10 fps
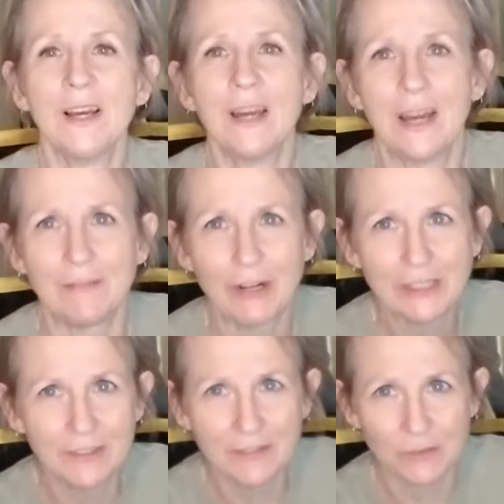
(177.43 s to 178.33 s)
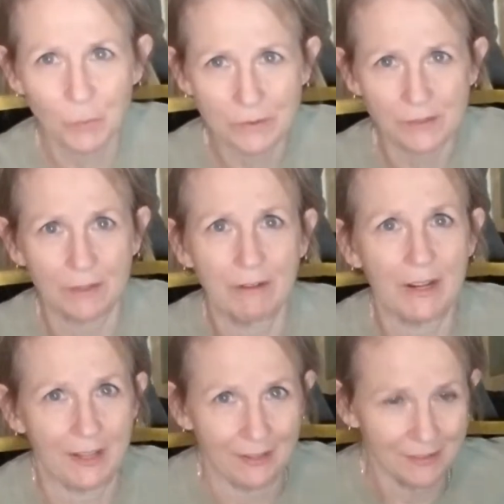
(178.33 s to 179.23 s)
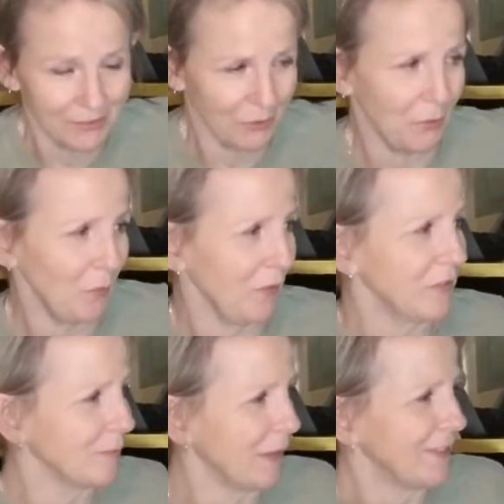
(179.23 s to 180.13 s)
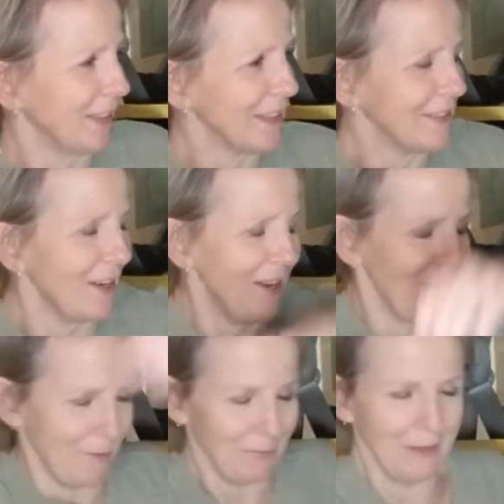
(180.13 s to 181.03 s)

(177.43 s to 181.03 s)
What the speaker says: I've already done this once already, so this is my second time.